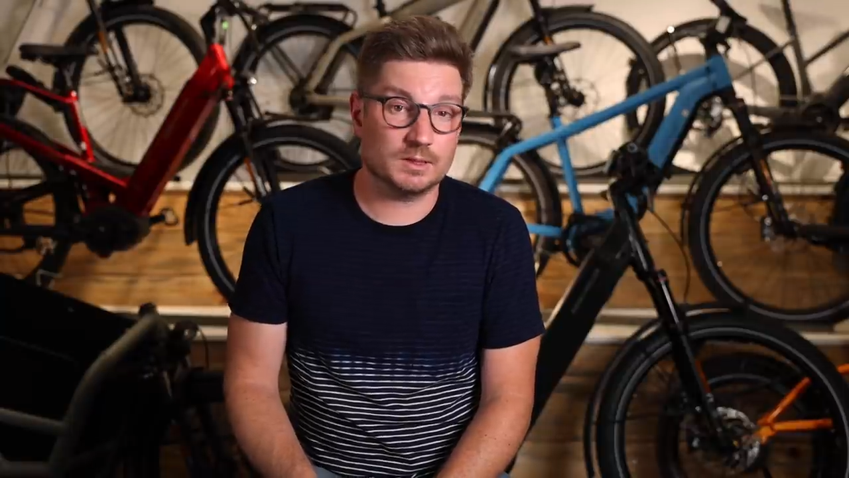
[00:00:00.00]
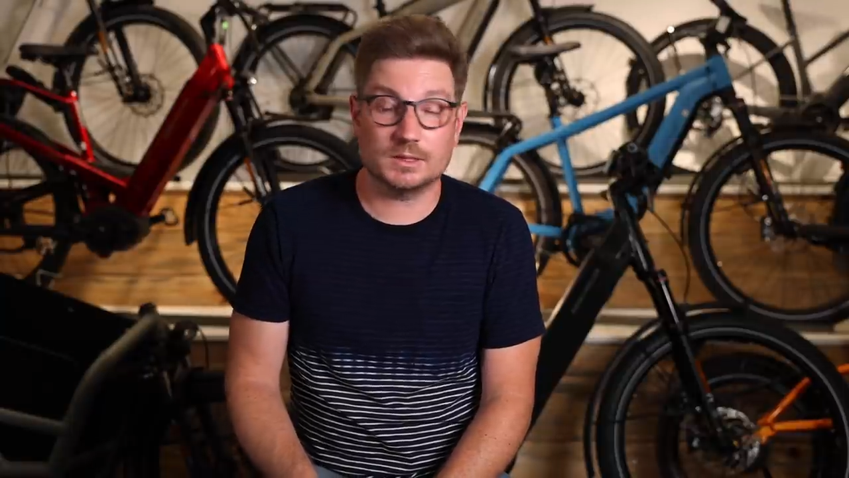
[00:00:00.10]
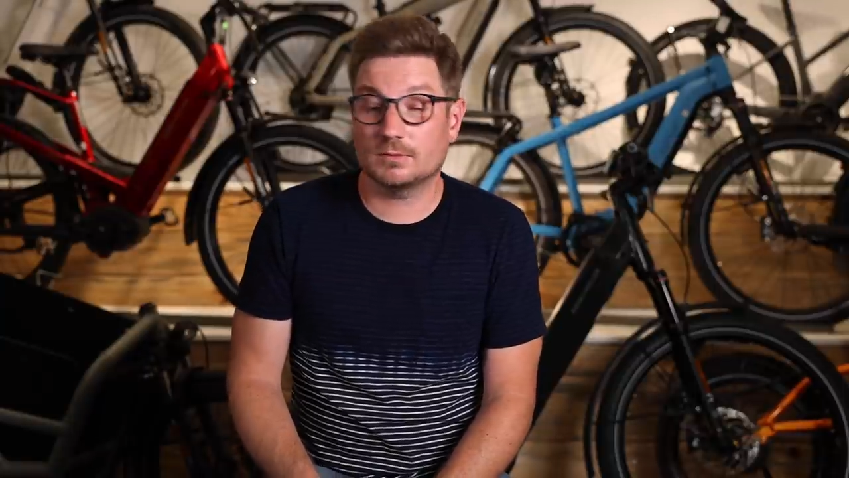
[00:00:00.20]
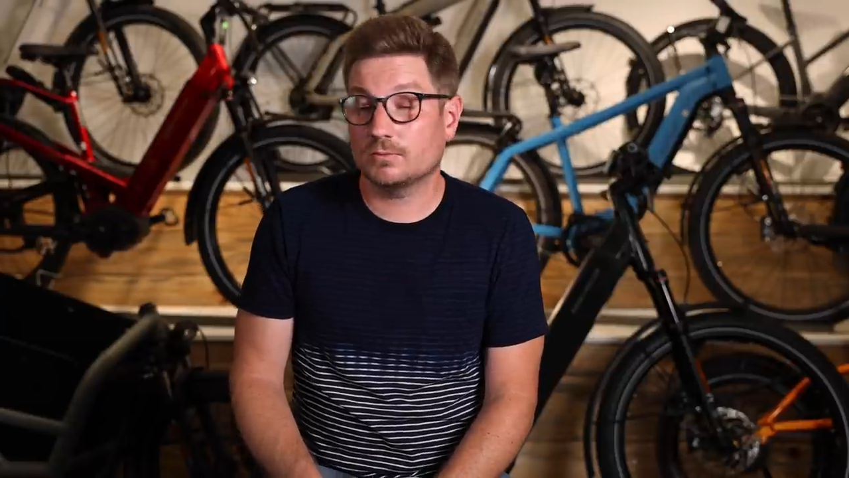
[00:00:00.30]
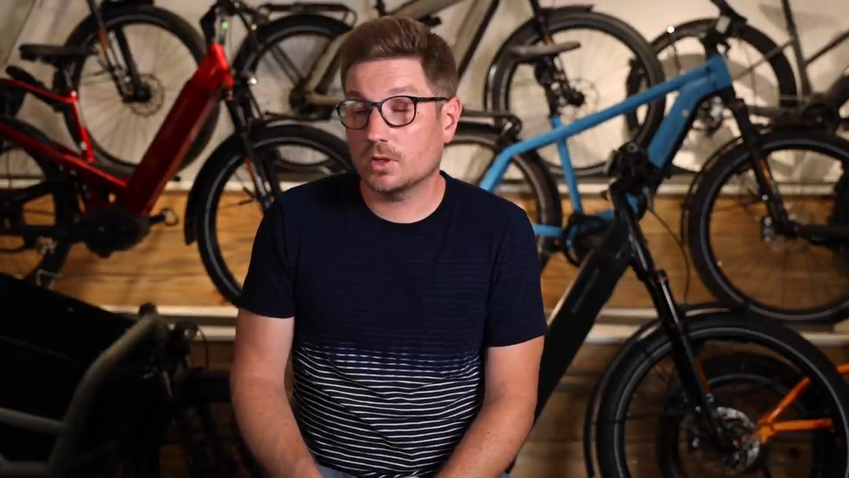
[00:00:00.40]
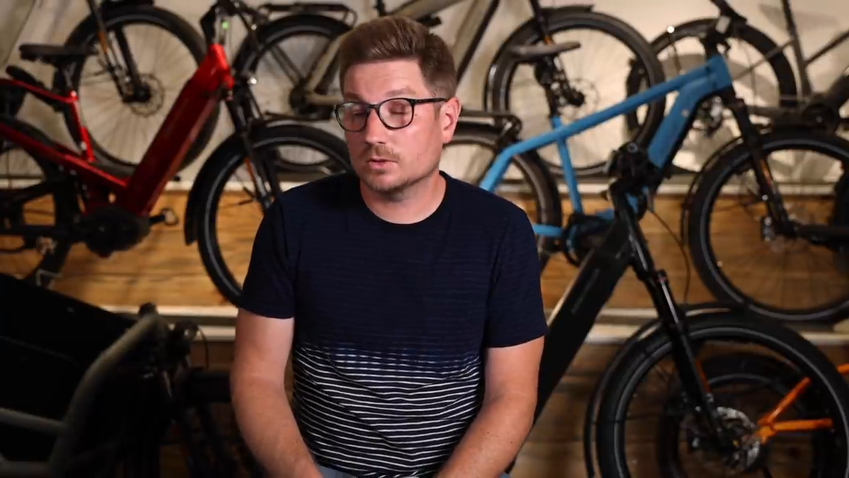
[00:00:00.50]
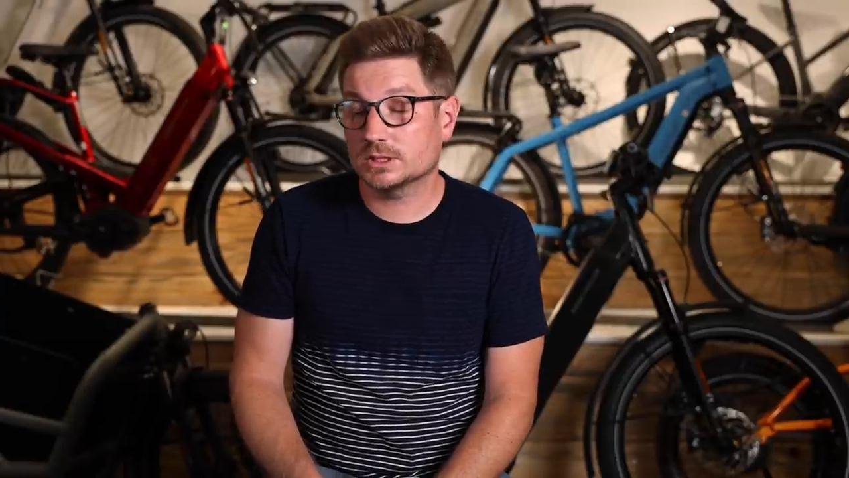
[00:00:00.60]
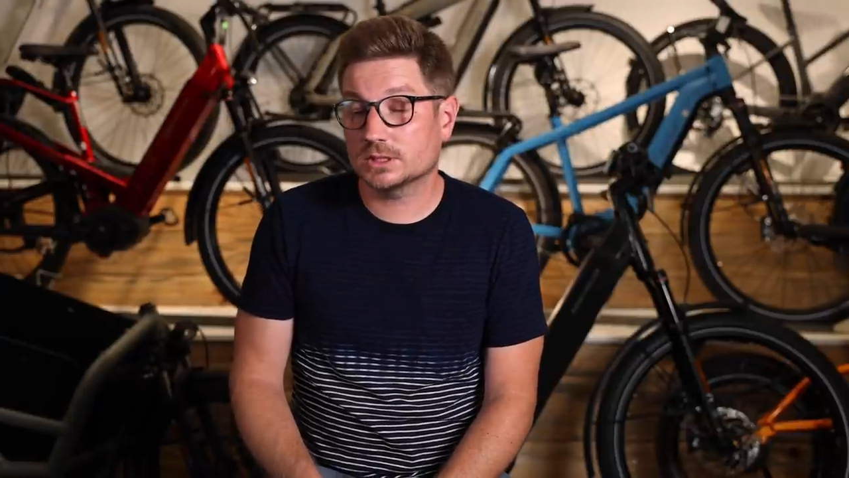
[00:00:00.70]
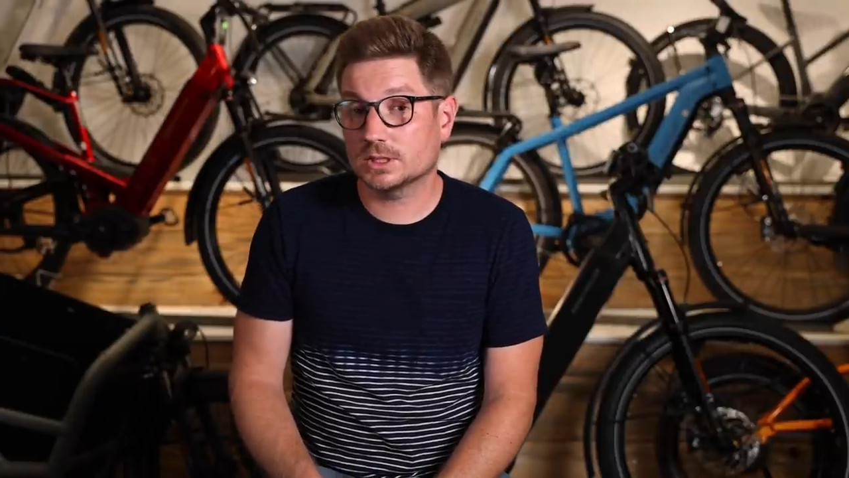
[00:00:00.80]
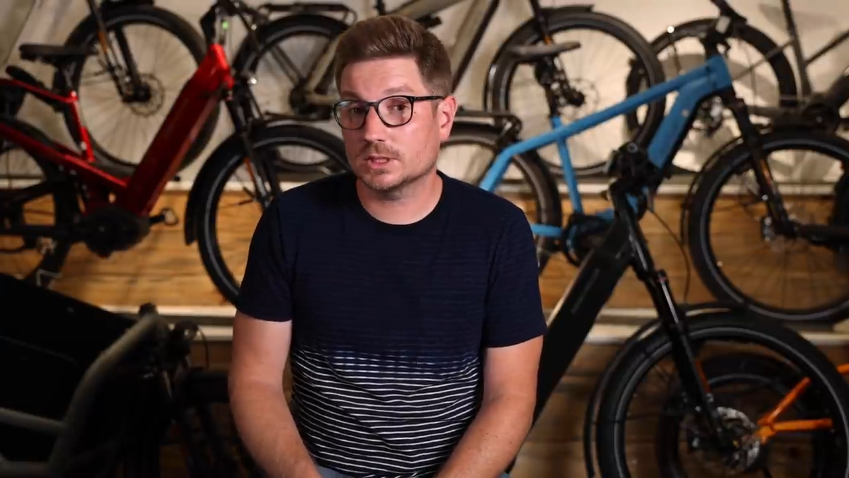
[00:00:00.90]
the
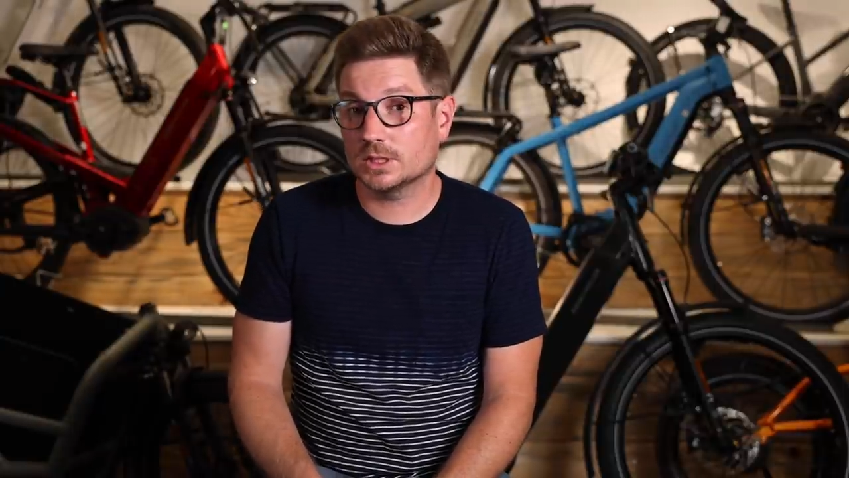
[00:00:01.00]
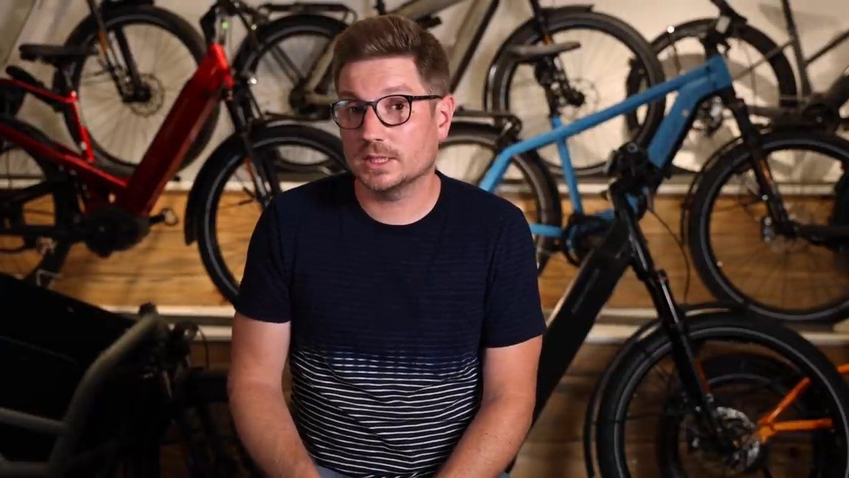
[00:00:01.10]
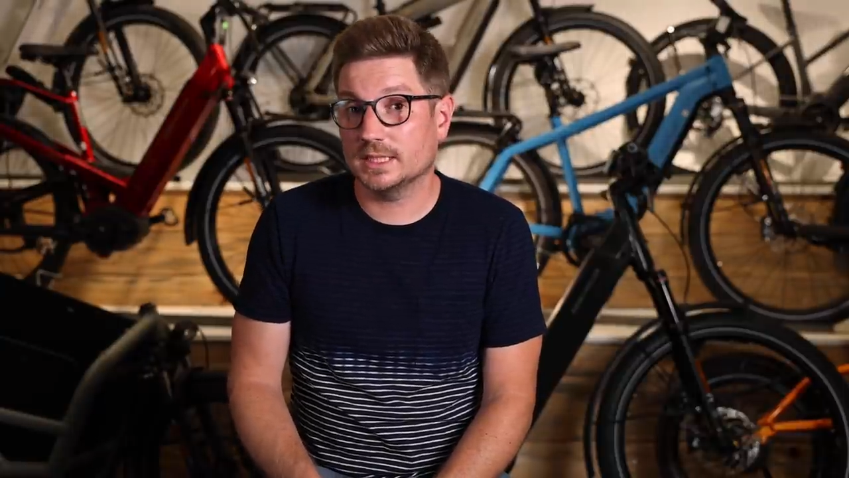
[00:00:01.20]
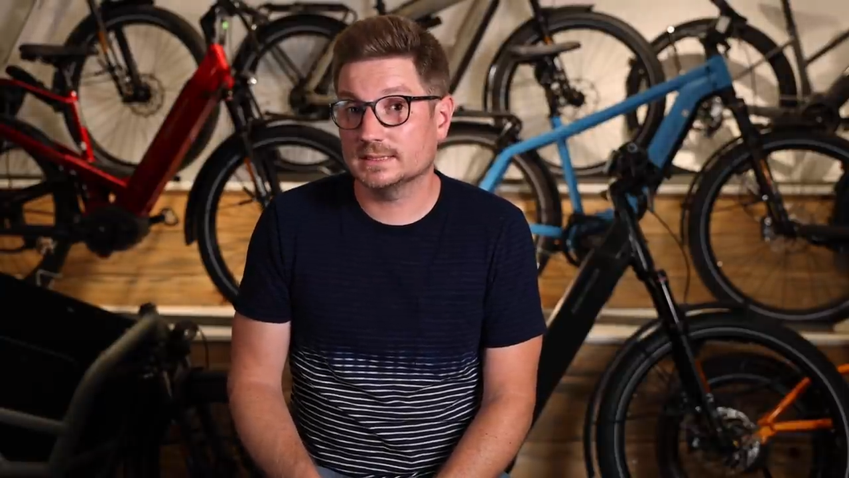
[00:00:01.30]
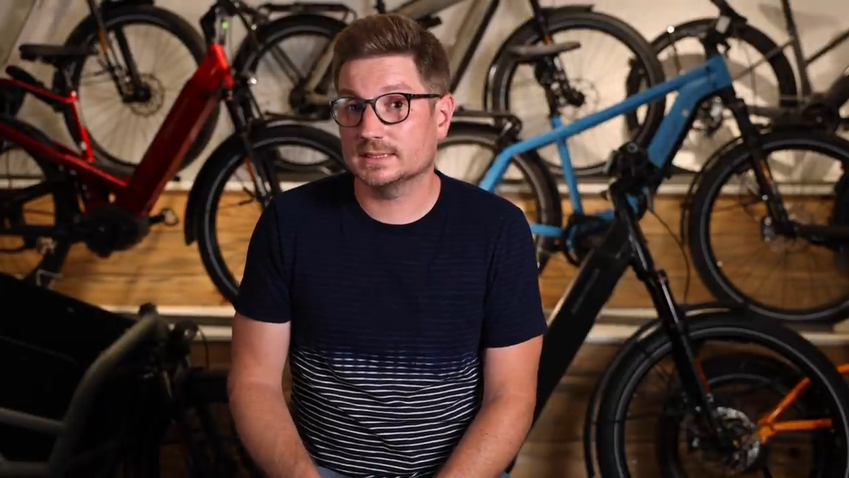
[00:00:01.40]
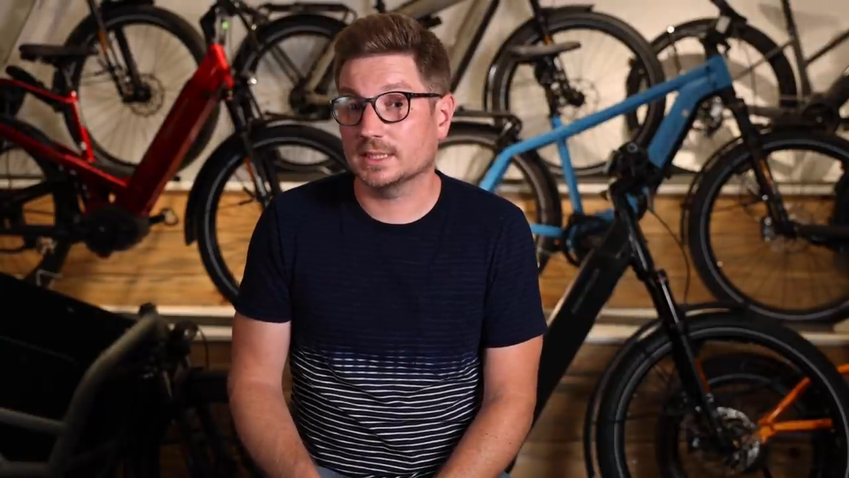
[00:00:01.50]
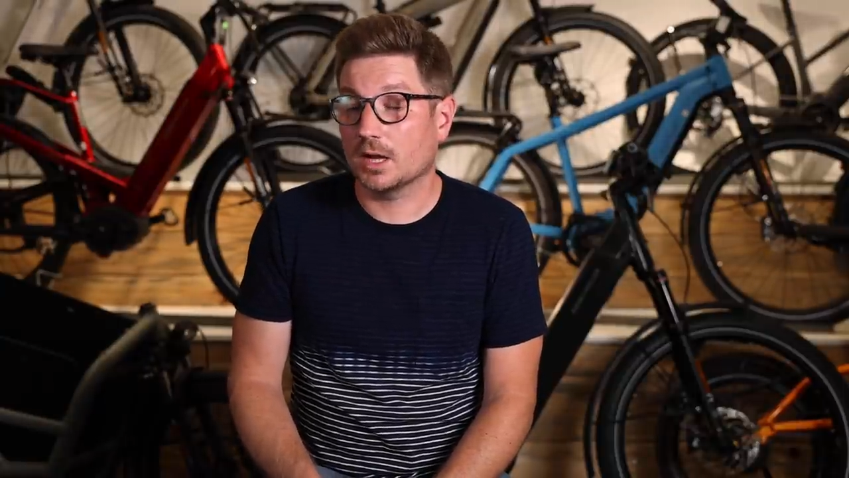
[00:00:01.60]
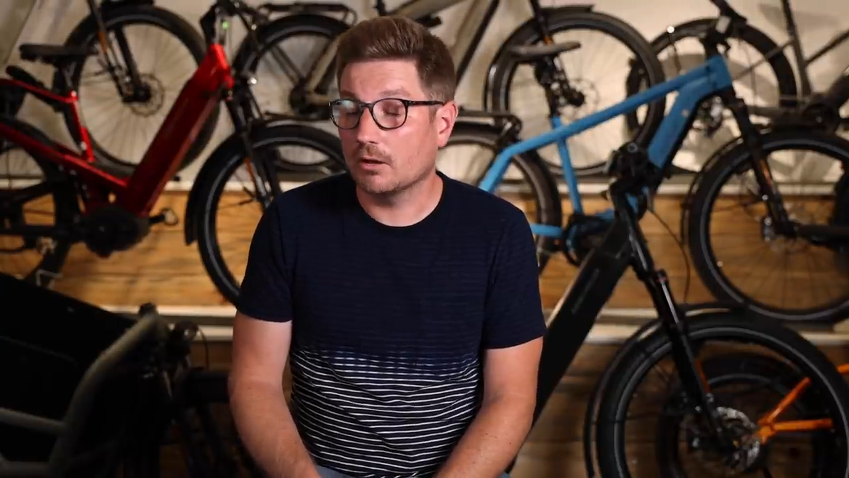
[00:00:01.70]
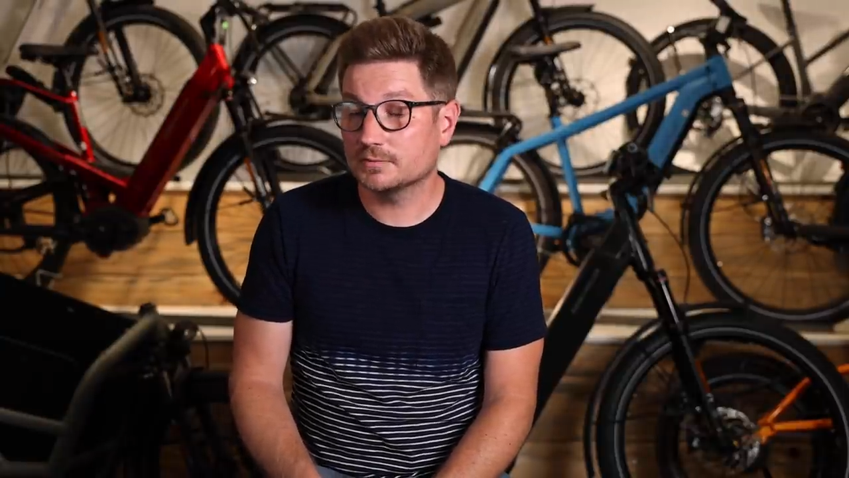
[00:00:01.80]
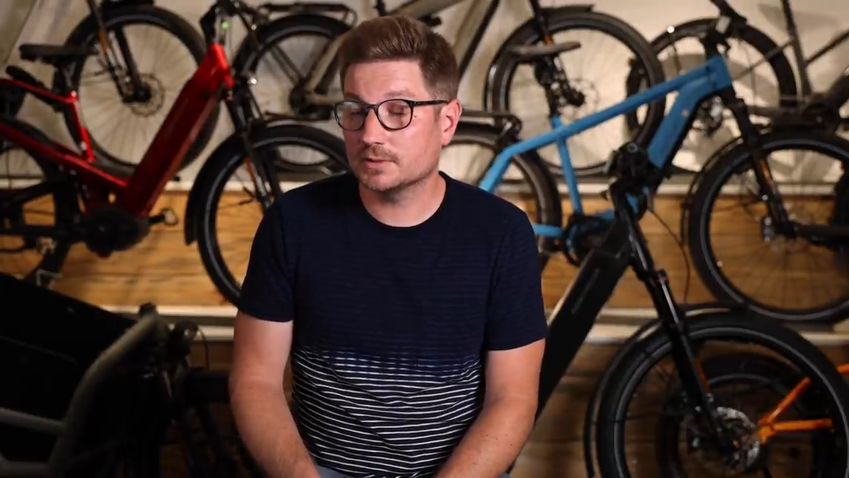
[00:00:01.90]
Roadster is the
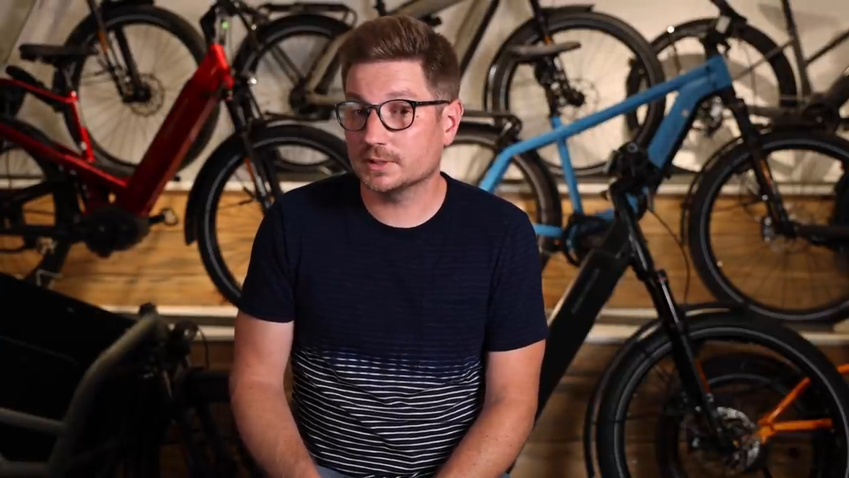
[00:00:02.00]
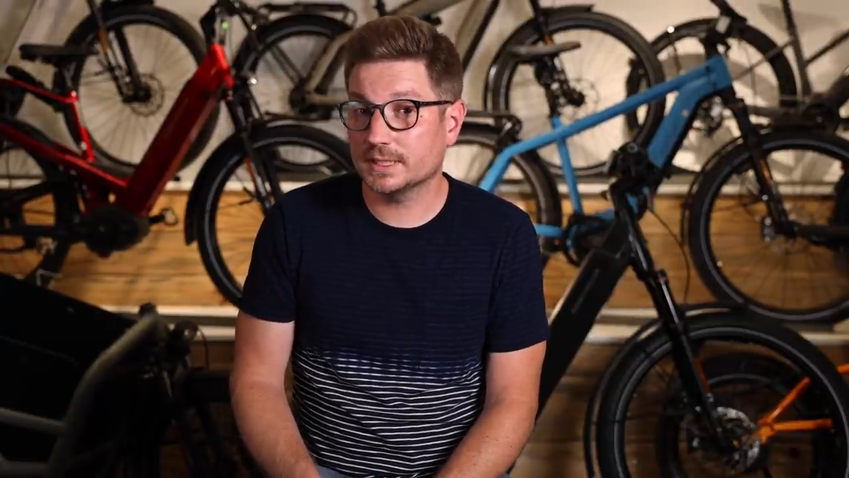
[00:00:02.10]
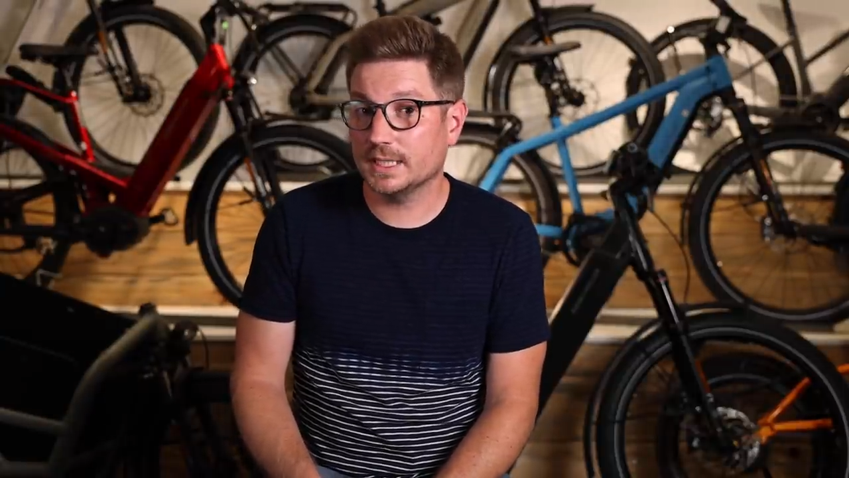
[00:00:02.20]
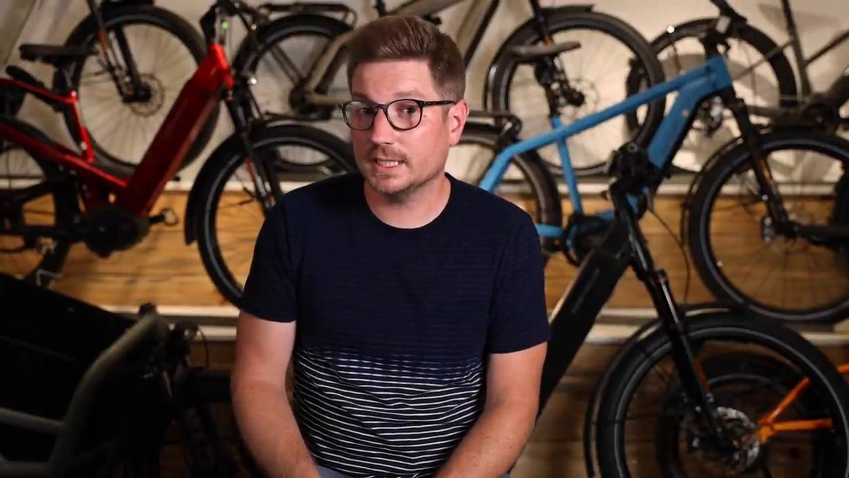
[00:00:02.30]
Comfort